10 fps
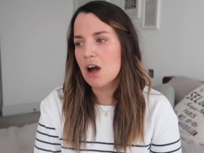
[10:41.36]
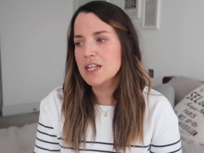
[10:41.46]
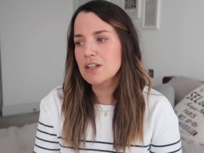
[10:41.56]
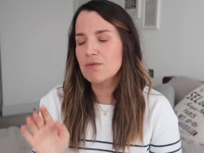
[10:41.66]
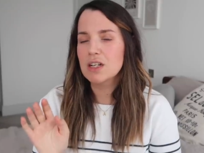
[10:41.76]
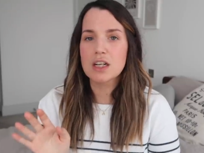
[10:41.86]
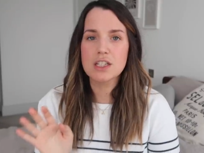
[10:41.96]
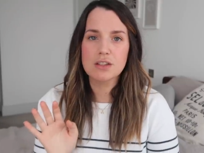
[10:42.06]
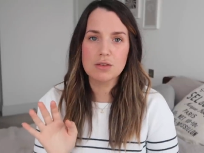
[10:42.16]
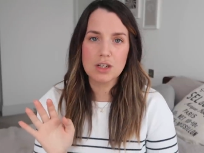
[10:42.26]
I didn't
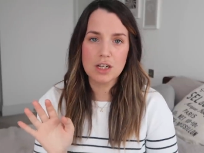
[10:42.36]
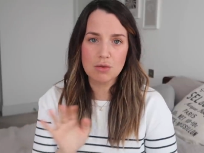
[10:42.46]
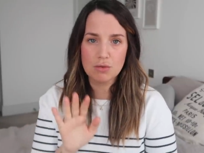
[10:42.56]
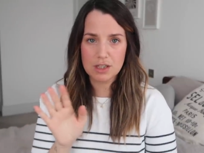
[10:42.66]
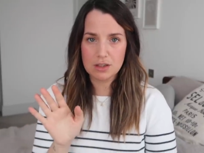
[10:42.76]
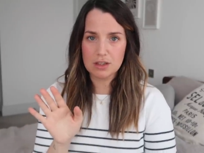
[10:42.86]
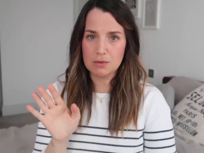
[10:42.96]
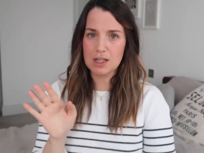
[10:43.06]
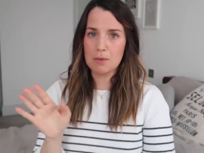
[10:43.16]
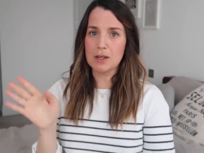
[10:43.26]
realize in all this
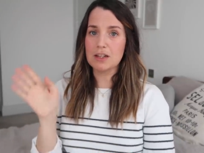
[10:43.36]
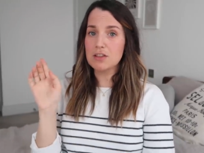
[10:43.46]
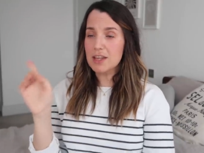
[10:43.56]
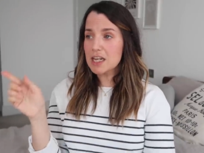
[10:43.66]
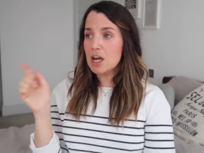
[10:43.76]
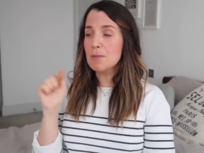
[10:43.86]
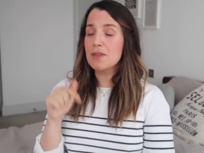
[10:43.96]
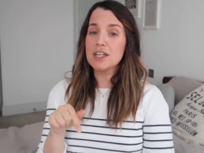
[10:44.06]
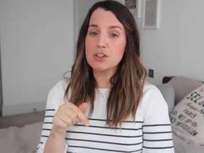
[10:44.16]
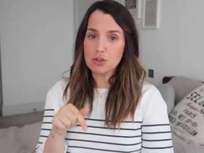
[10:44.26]
that was happening. So they come
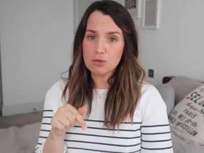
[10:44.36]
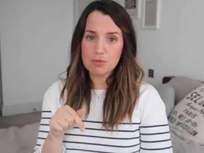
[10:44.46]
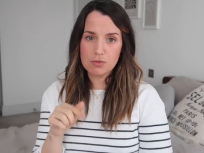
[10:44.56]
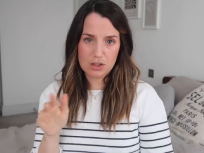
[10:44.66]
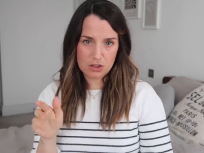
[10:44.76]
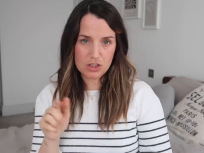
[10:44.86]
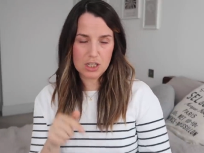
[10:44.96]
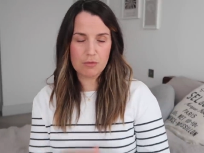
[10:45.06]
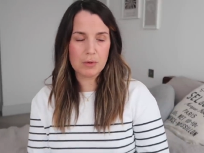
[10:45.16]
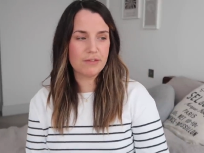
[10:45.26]
and they do
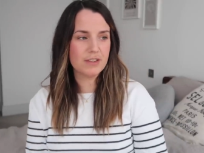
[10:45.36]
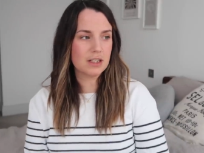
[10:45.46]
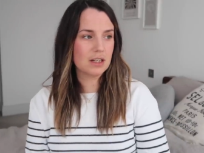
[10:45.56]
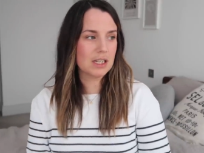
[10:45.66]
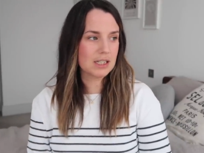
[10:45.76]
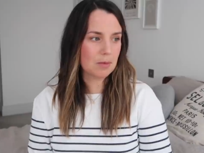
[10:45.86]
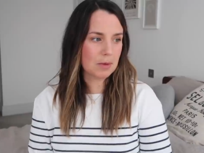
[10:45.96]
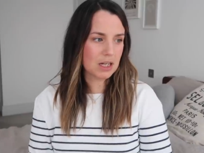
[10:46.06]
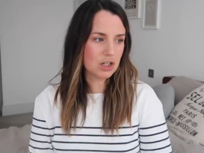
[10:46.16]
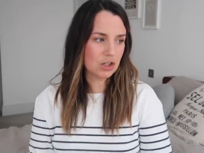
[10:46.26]
give me a physical
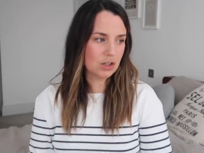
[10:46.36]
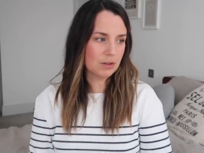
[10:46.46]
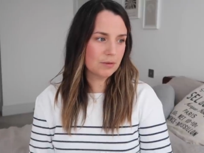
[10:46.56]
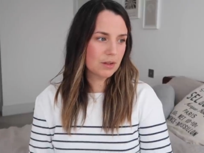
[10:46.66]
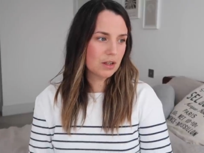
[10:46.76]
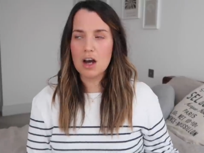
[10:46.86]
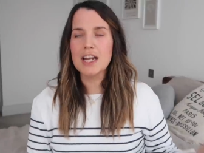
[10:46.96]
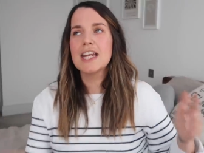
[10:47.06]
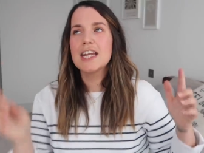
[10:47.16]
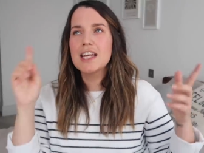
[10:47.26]
examination.
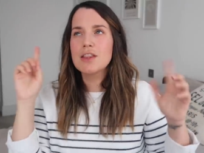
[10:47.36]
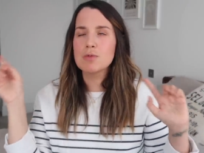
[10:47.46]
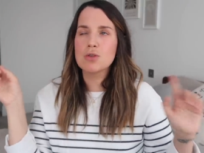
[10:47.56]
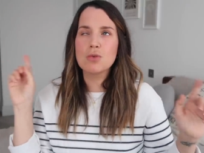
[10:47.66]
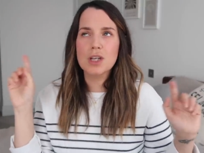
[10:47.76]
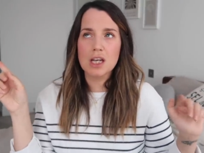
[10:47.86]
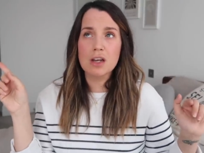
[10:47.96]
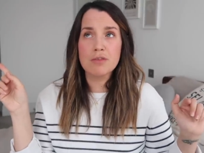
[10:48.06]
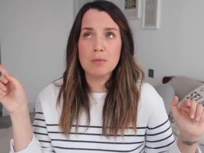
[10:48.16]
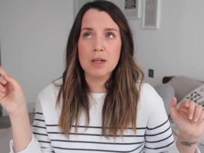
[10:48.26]
I hear them talking
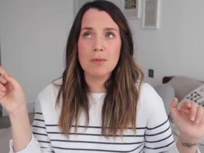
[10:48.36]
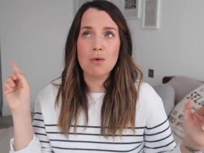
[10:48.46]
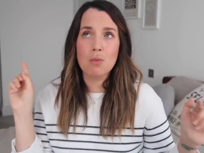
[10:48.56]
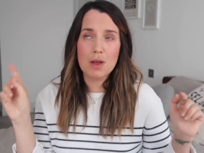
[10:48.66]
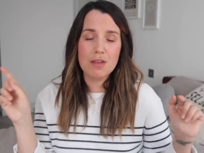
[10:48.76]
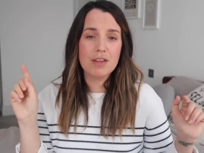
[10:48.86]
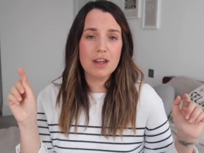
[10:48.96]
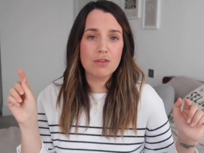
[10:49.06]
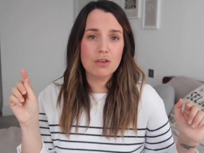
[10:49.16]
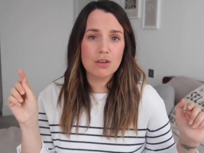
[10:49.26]
over me about whether
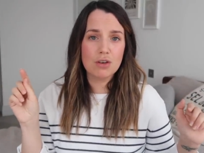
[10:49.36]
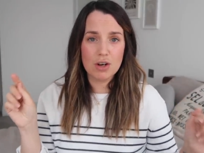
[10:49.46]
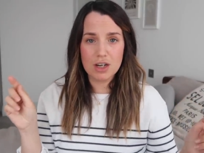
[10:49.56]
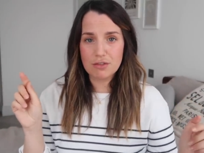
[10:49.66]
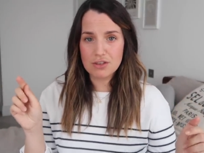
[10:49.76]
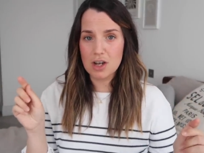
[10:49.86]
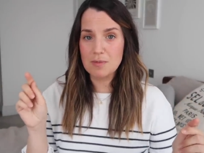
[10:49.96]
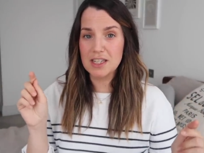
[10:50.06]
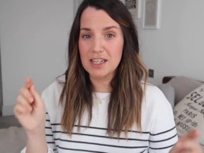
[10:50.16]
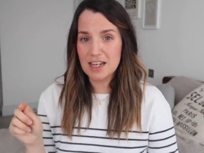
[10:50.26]
they've got enough
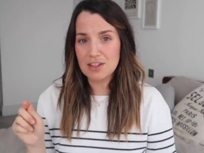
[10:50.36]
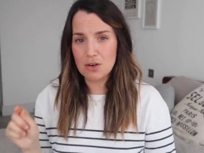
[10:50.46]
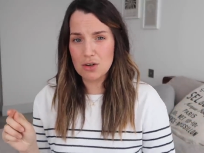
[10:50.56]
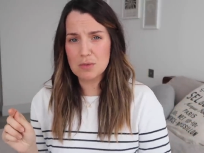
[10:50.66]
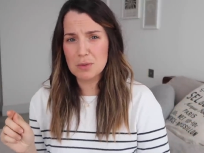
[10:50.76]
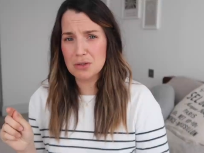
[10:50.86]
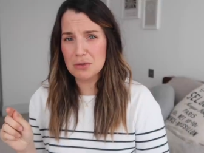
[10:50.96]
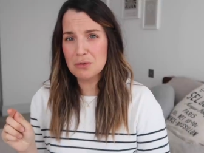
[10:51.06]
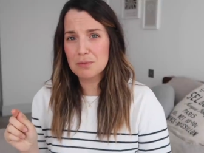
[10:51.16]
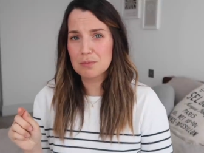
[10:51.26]
time to get to
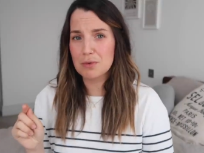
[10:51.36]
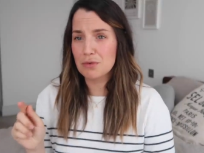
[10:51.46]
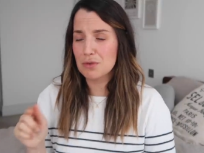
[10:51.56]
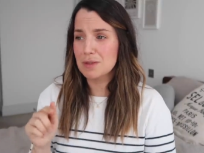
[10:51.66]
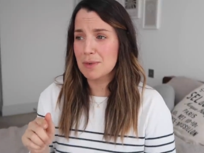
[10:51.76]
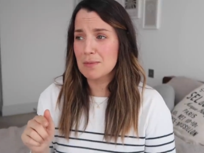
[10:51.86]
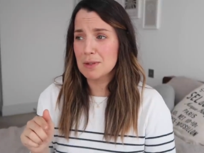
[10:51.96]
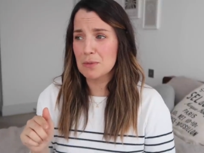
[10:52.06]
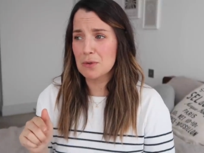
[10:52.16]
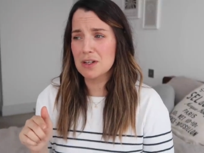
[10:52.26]
hospital before this
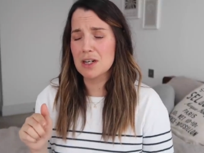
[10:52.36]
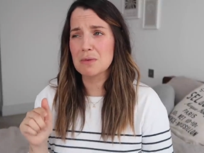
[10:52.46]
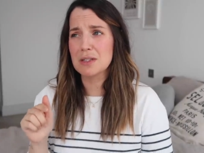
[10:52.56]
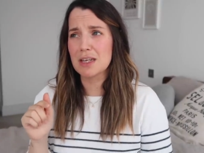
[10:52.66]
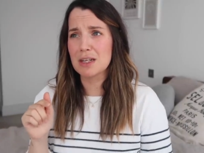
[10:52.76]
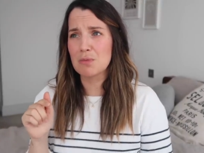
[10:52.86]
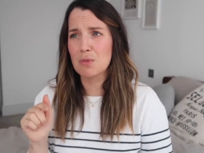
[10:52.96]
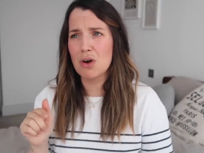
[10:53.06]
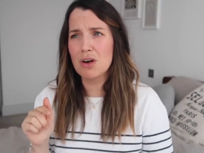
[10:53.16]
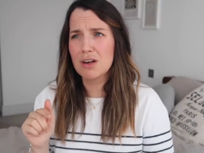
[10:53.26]
baby's born. And I was like,
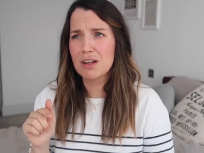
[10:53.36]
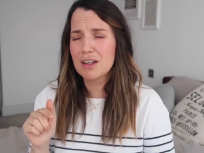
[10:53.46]
what?